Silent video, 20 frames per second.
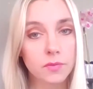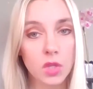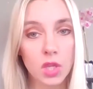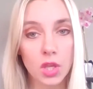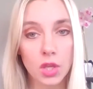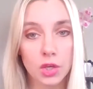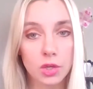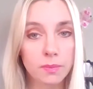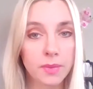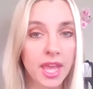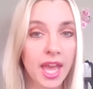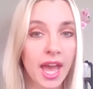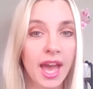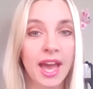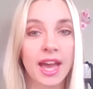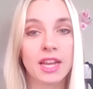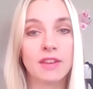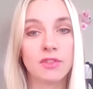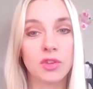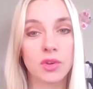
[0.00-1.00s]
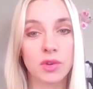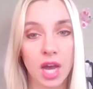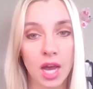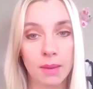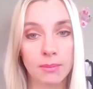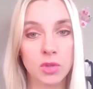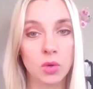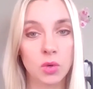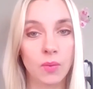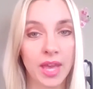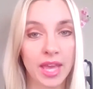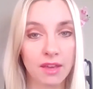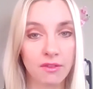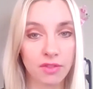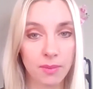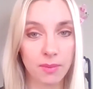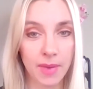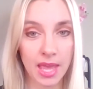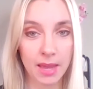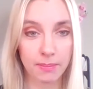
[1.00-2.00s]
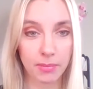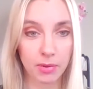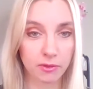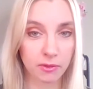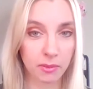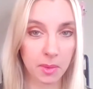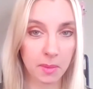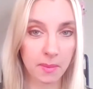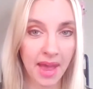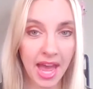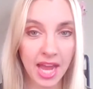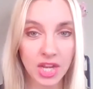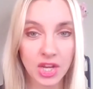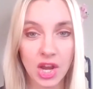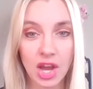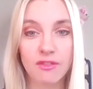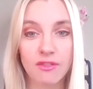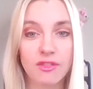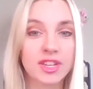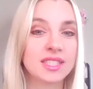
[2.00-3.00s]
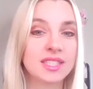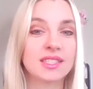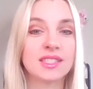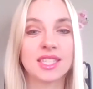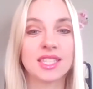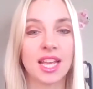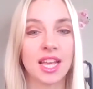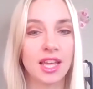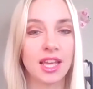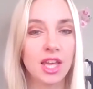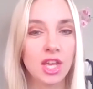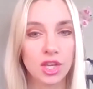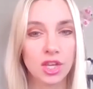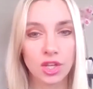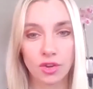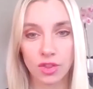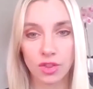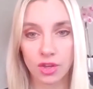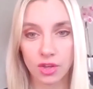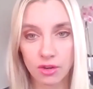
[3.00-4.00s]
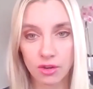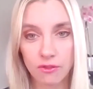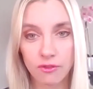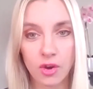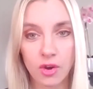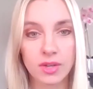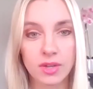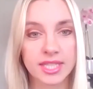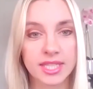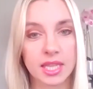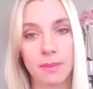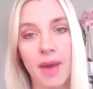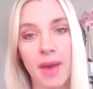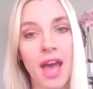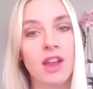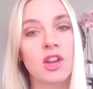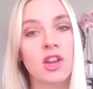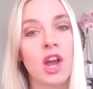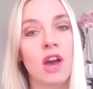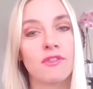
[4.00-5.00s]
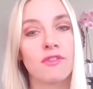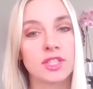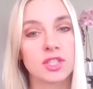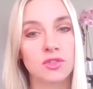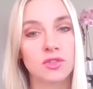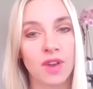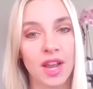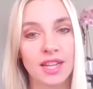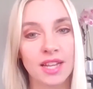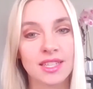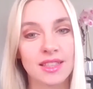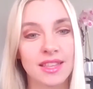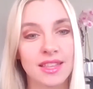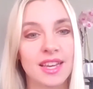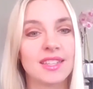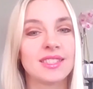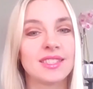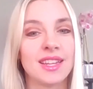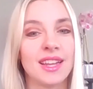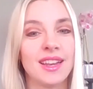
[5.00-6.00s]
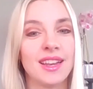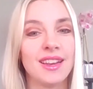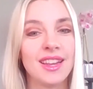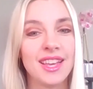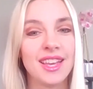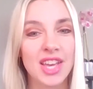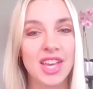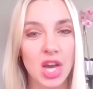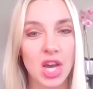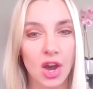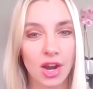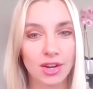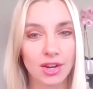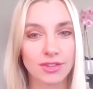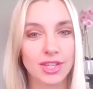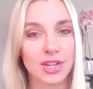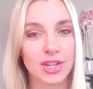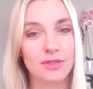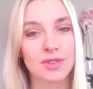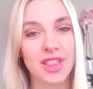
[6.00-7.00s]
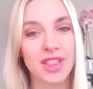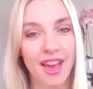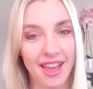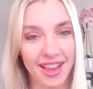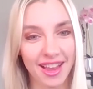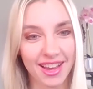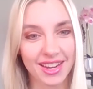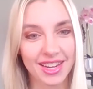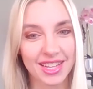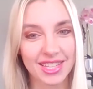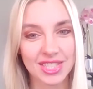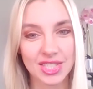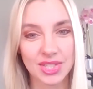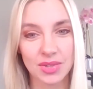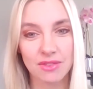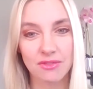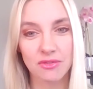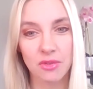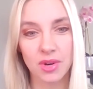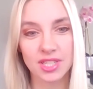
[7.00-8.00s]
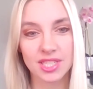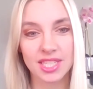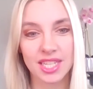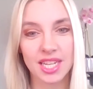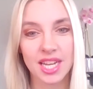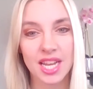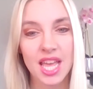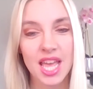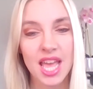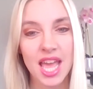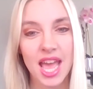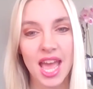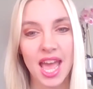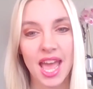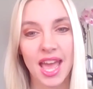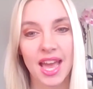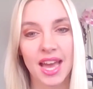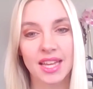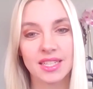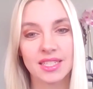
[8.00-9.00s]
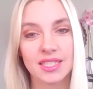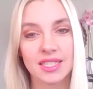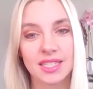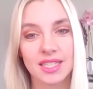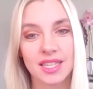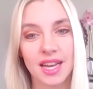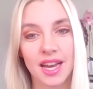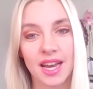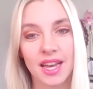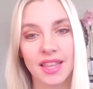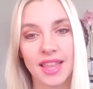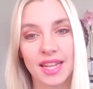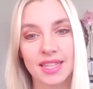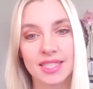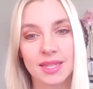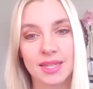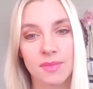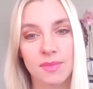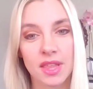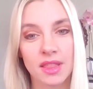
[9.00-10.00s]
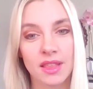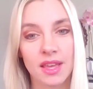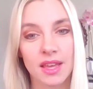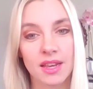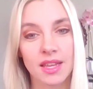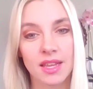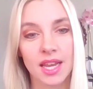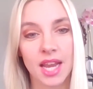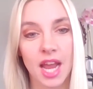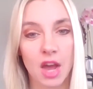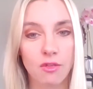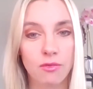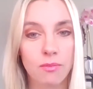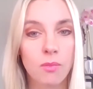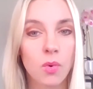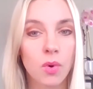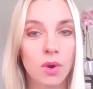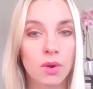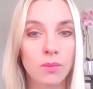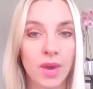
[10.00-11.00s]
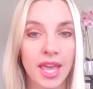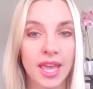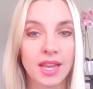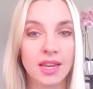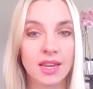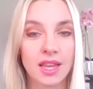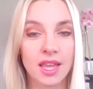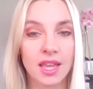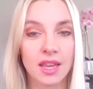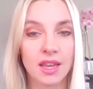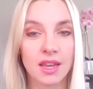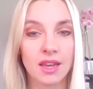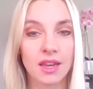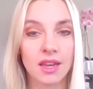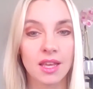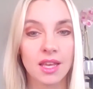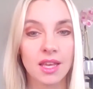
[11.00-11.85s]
could be had if you come, you waive the paper from the patent office and say, you know, the good folks at the patent office granted this and are, you know, relying on us to enforce it. And that's something that can have more weight in